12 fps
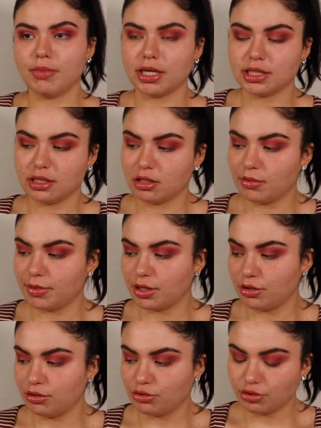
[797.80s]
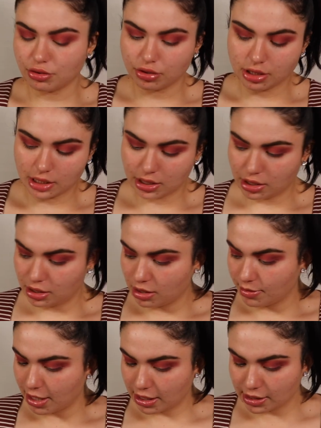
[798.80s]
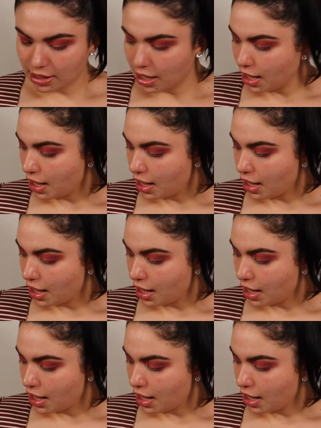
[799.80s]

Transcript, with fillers: mix a little bit of neutrals into the mix.